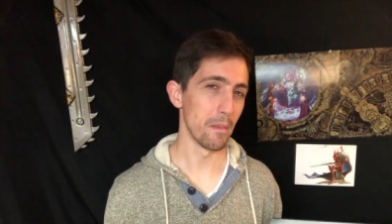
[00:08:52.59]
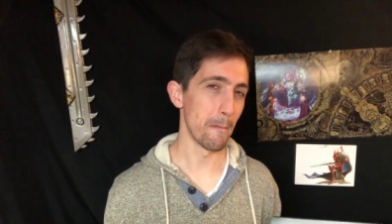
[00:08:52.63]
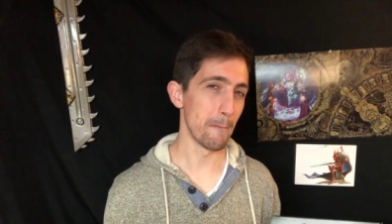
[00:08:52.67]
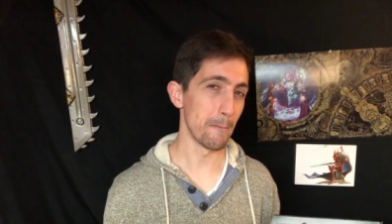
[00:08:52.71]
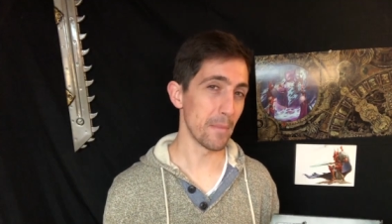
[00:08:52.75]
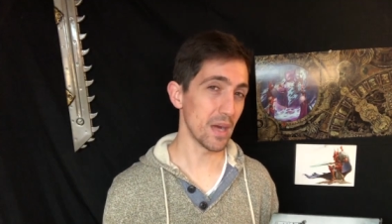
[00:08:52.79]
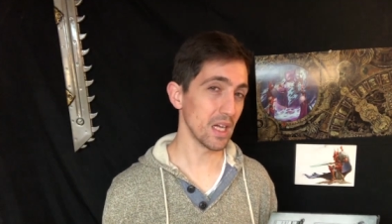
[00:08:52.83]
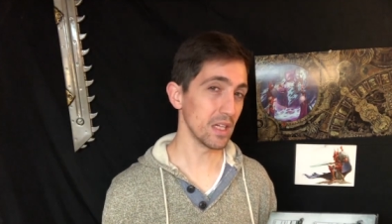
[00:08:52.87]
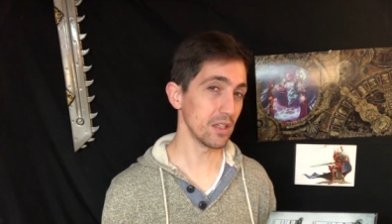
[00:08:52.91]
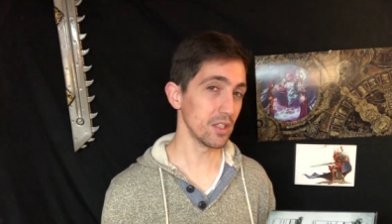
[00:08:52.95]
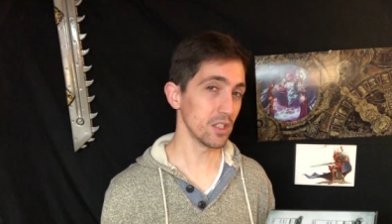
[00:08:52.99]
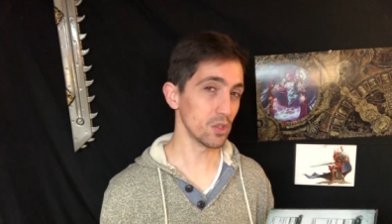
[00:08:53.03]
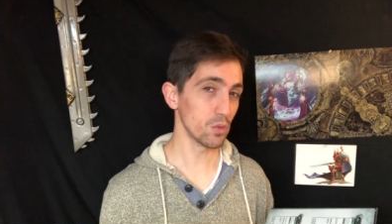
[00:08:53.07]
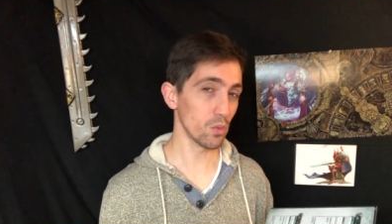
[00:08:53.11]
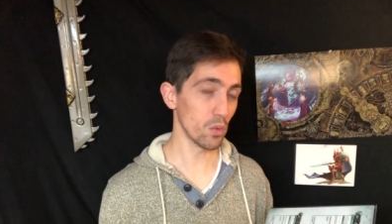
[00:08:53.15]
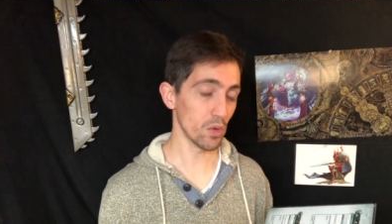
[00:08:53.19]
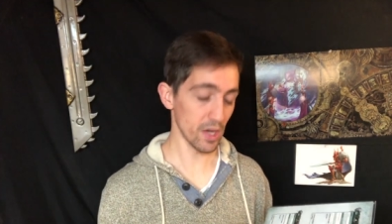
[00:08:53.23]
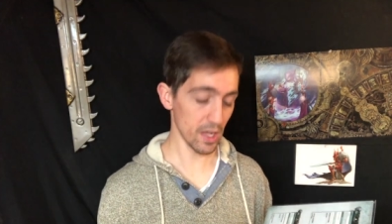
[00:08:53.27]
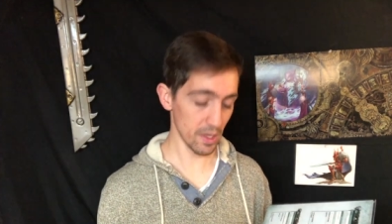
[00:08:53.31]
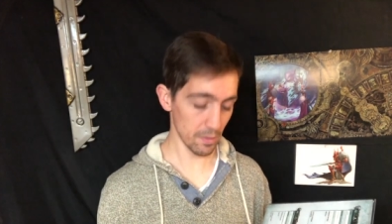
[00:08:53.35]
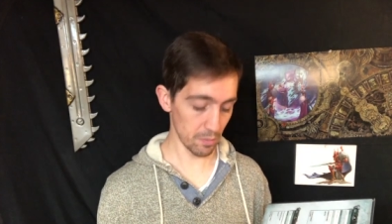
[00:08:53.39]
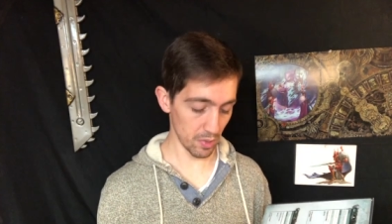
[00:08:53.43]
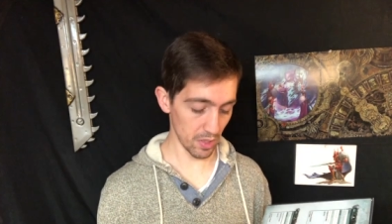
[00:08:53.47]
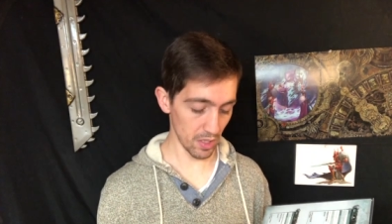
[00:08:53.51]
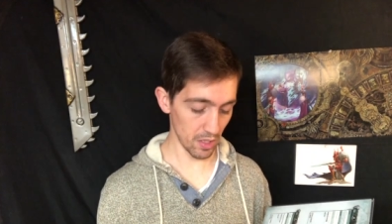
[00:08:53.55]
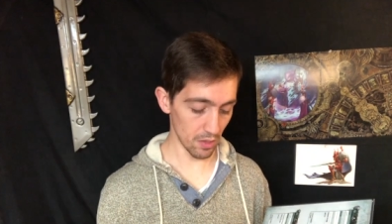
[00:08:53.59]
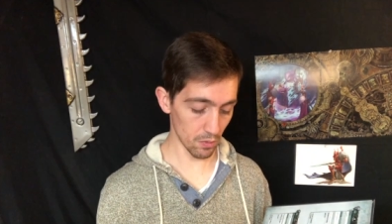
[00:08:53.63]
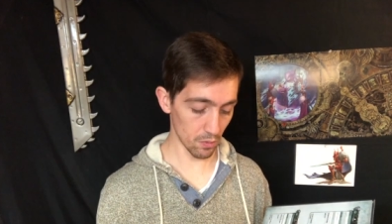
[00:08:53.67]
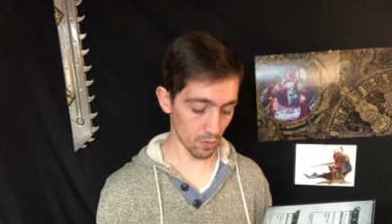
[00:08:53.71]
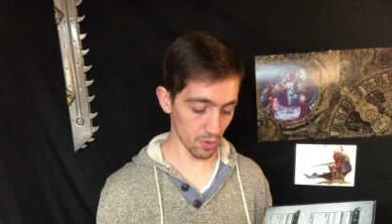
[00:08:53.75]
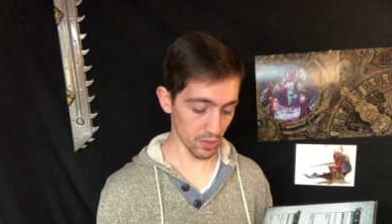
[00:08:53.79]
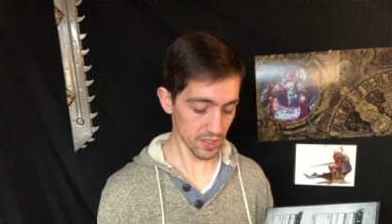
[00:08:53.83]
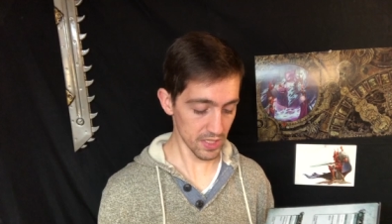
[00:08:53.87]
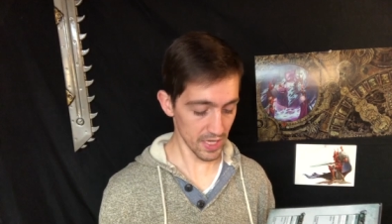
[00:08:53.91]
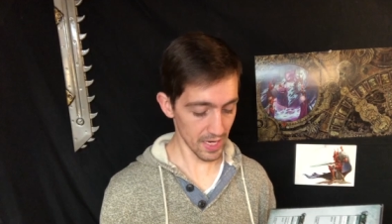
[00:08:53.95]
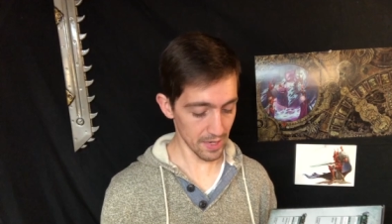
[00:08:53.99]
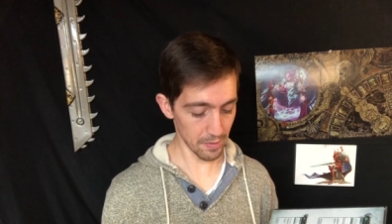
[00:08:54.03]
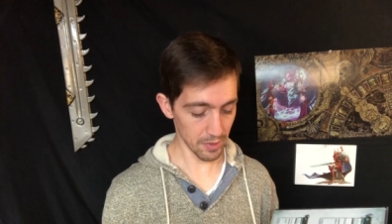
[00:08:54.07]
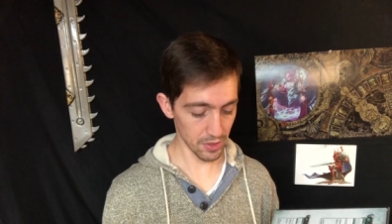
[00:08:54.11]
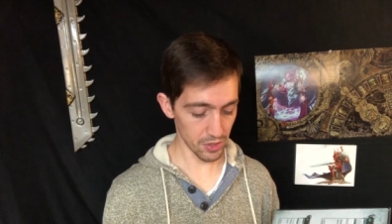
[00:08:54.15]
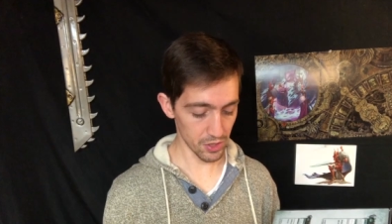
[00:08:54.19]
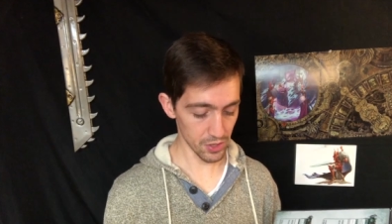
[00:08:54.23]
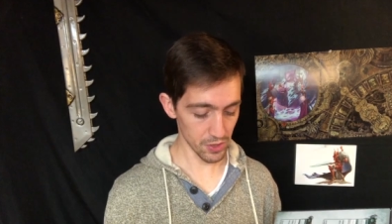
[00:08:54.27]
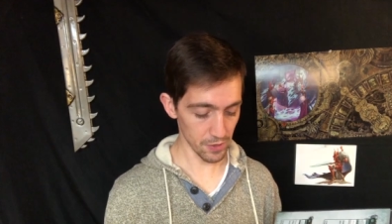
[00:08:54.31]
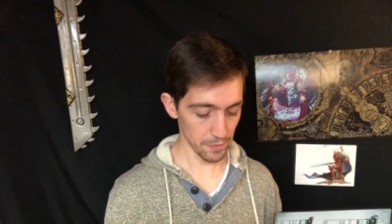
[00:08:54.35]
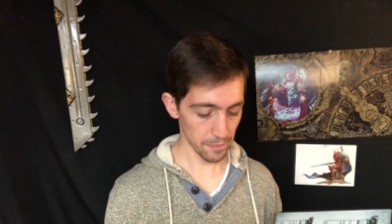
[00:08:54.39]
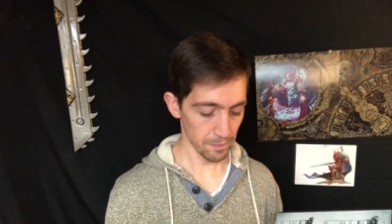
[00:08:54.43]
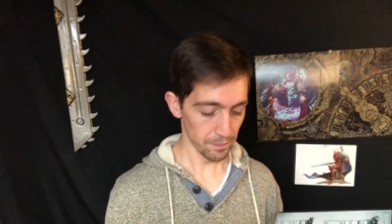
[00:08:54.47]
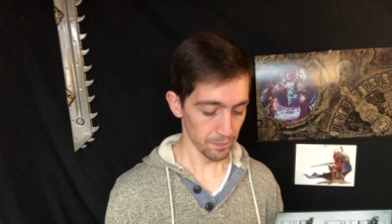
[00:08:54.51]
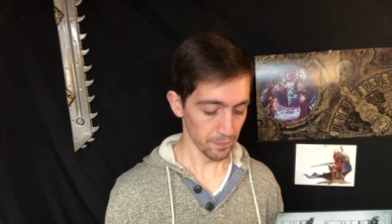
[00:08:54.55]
minus 1 AP and 1 damage.